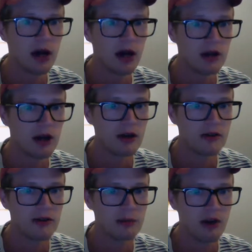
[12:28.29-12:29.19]
On Guard
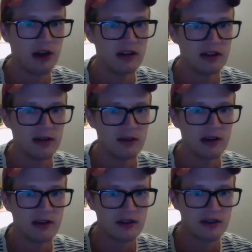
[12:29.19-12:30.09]
is comprised of
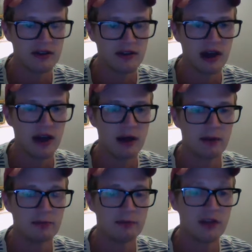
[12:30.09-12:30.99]
because it's
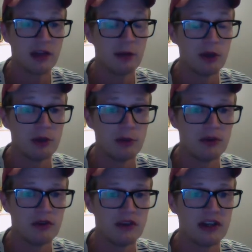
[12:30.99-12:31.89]
the immune
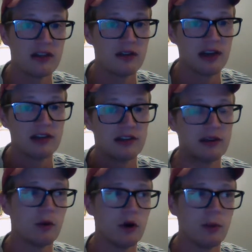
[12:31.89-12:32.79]
boosting. So that's a
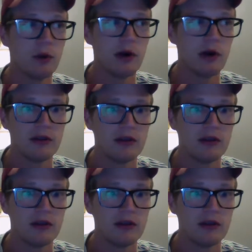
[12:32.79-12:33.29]
warm oil.